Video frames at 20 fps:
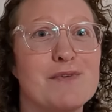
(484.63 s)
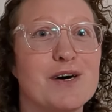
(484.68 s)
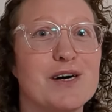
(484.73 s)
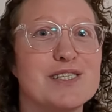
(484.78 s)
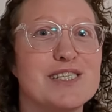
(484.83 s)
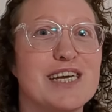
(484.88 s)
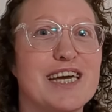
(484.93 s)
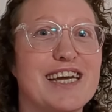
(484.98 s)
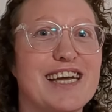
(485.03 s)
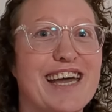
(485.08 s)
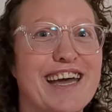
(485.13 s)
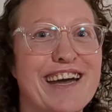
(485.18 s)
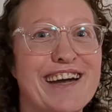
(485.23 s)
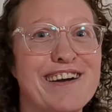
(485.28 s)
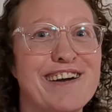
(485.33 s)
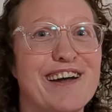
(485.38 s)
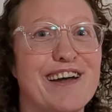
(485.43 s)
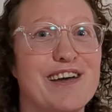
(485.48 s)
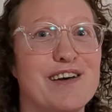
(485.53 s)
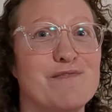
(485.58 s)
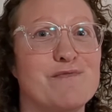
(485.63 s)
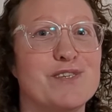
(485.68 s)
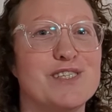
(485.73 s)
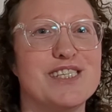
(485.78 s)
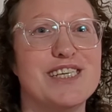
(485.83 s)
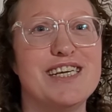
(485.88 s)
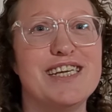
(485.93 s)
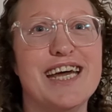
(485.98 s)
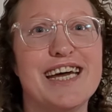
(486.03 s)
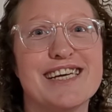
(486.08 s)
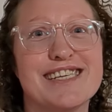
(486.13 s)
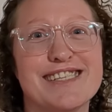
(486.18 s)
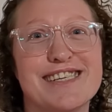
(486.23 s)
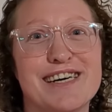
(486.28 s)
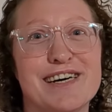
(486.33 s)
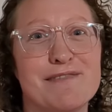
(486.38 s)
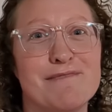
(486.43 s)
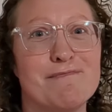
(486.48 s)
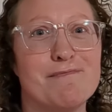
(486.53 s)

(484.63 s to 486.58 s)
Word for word: Y'all take care, and we'll see you next time.